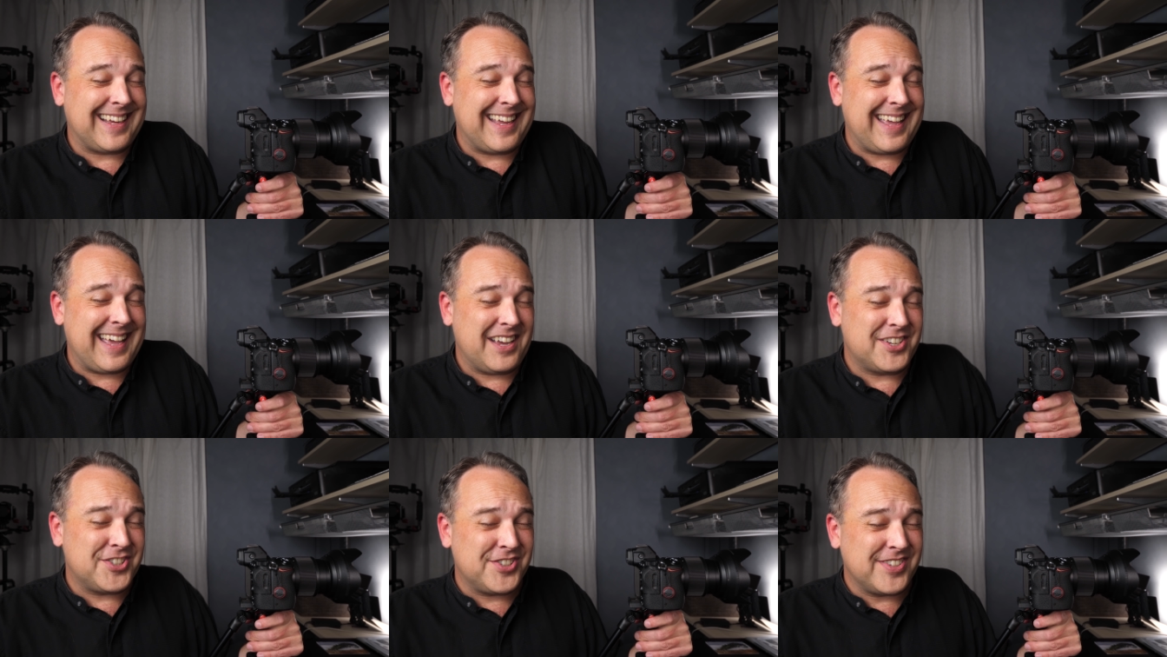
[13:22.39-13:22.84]
I
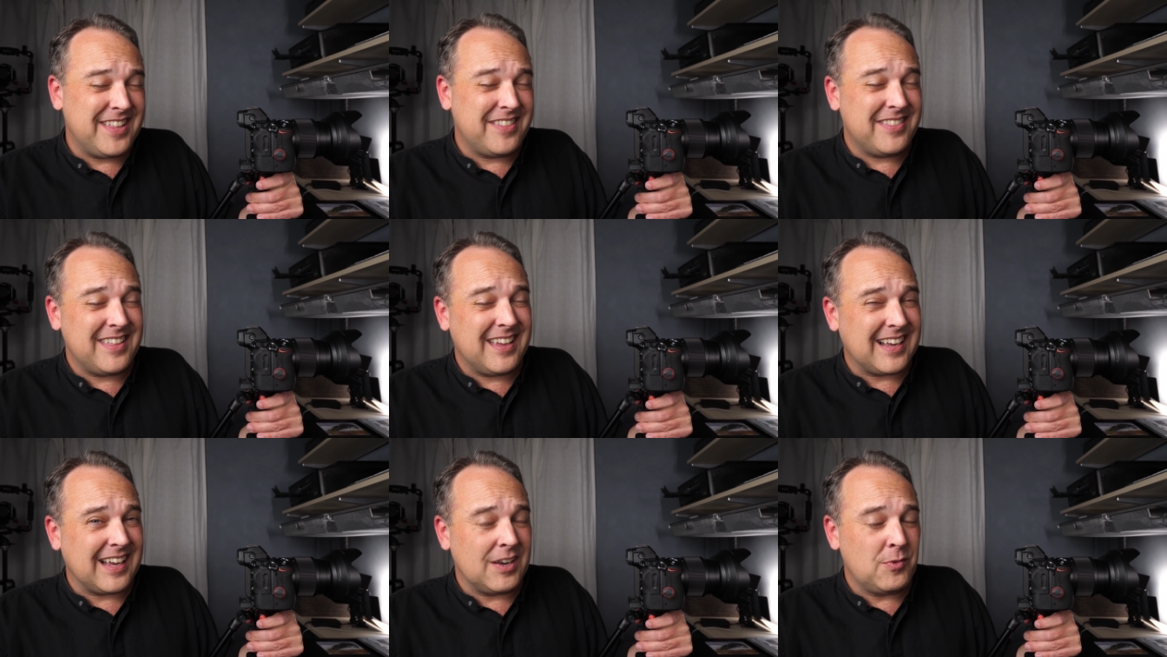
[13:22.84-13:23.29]
actually
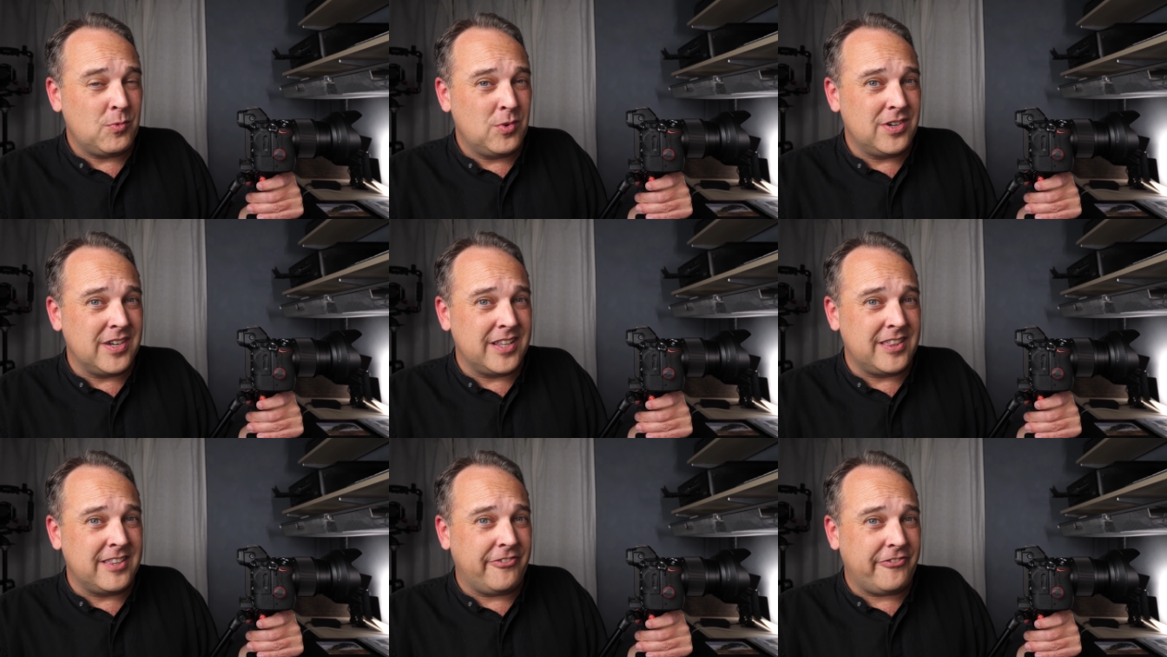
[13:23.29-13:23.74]
think I
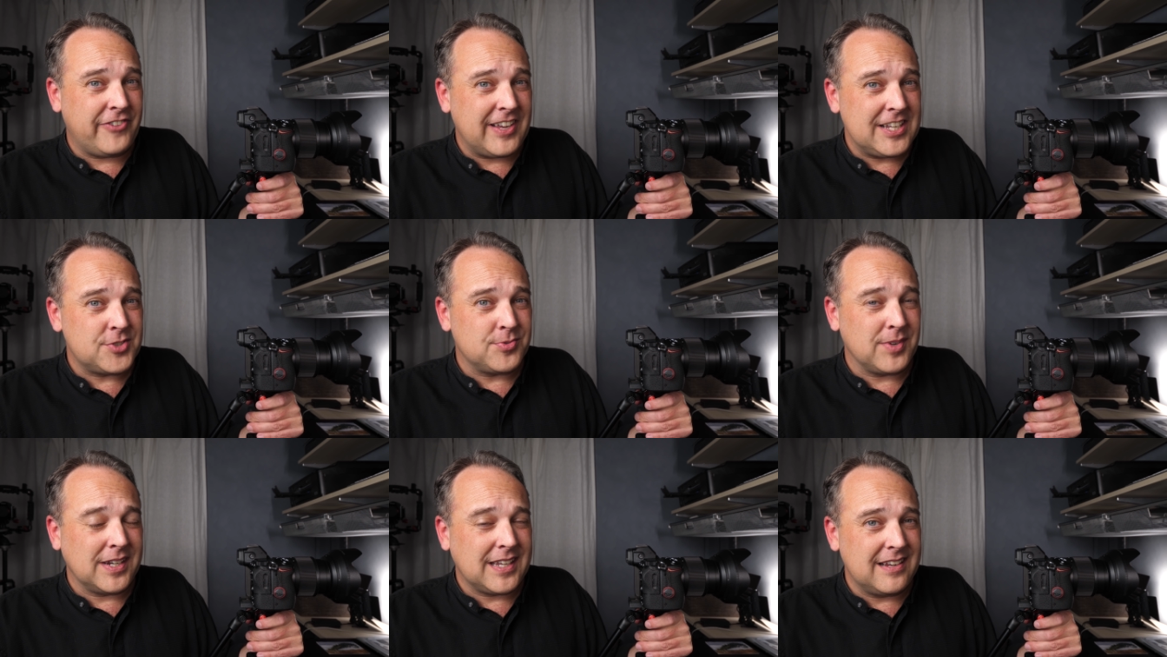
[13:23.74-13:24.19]
would. The
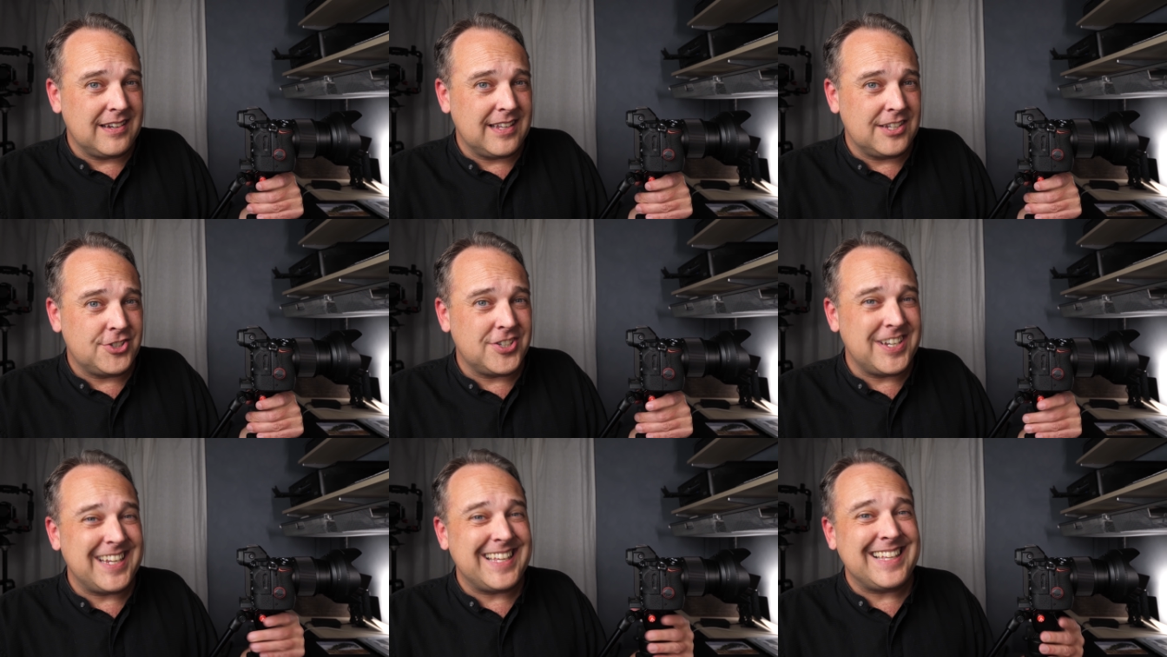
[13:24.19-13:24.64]
face
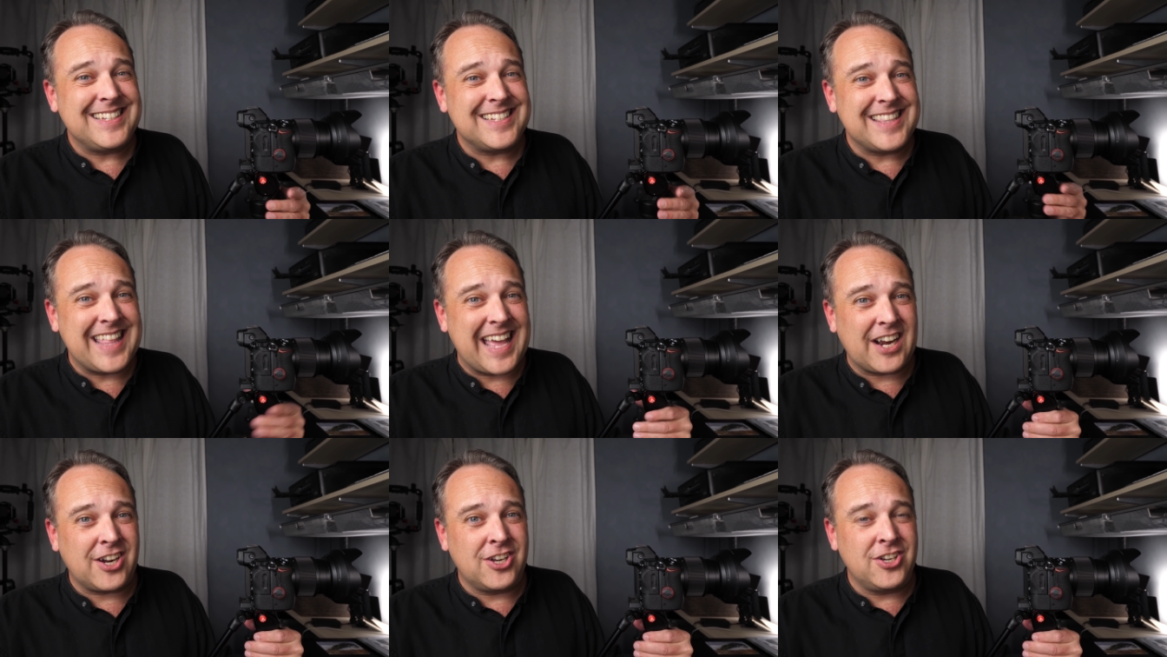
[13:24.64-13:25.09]
recognition
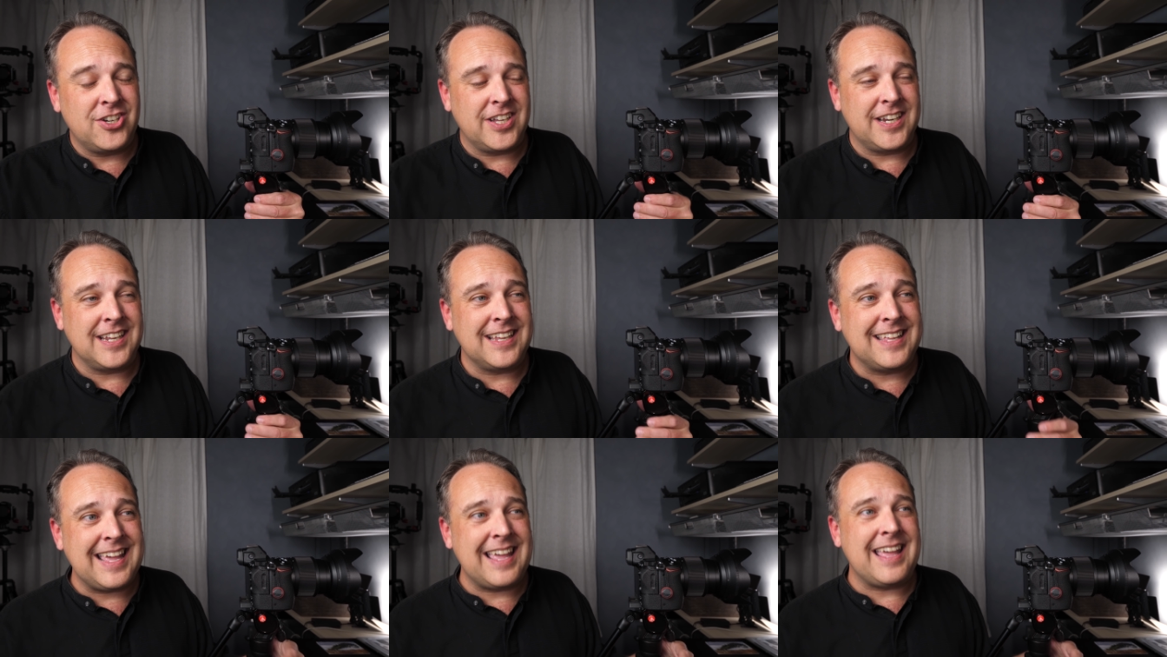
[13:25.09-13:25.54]
is that
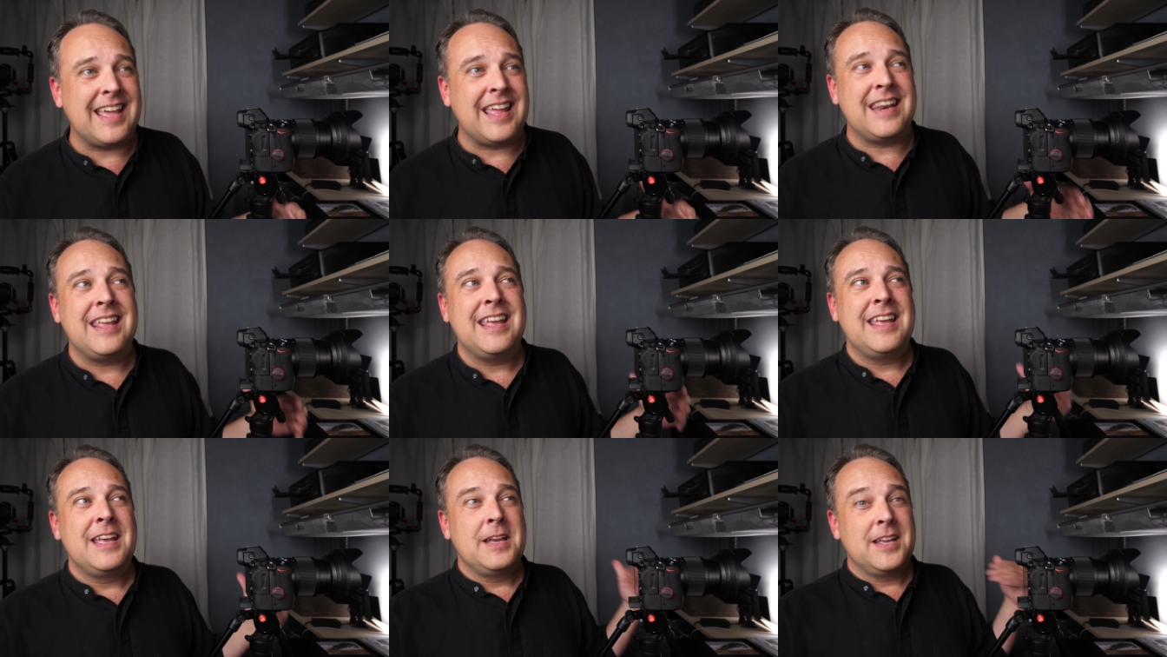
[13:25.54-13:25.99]
good.
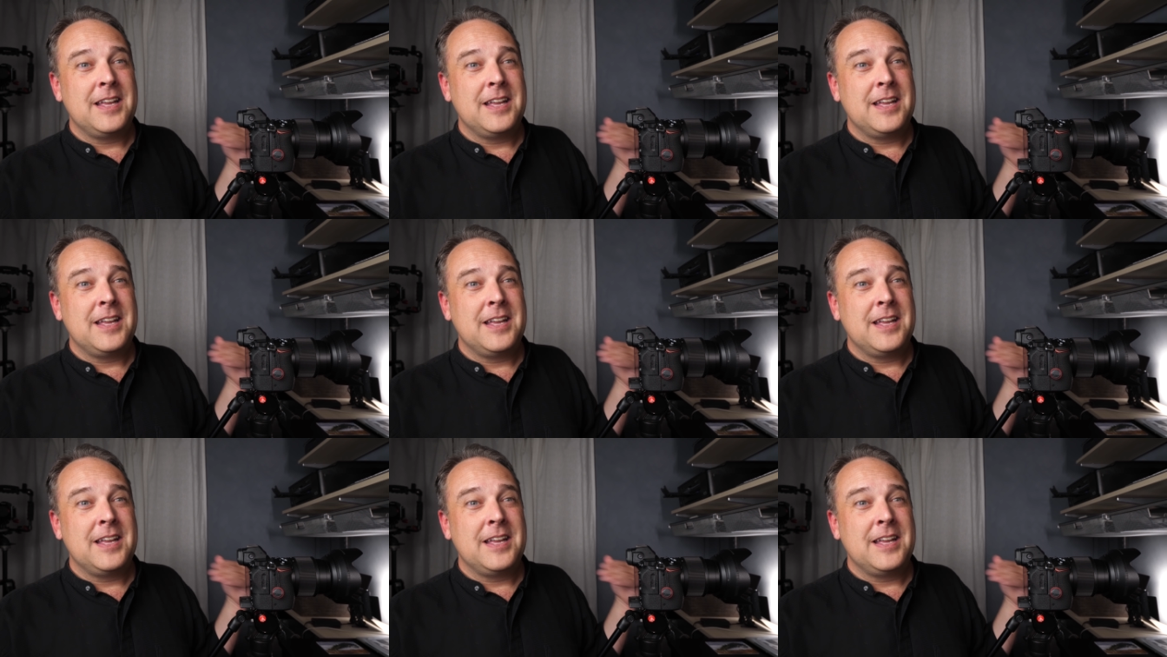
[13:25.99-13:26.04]
Again,